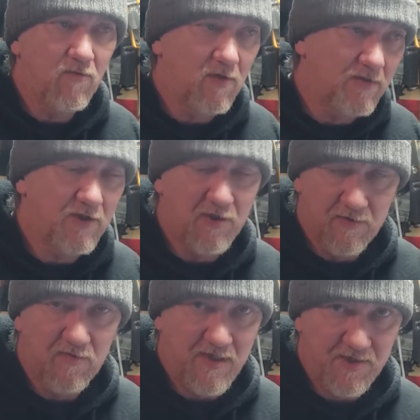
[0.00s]
one
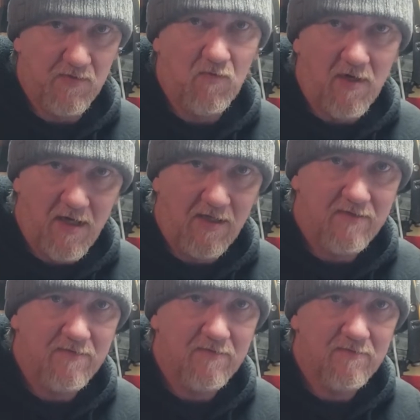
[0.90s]
good reason why.
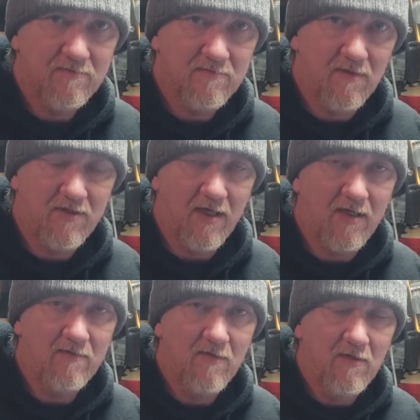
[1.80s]
Okay?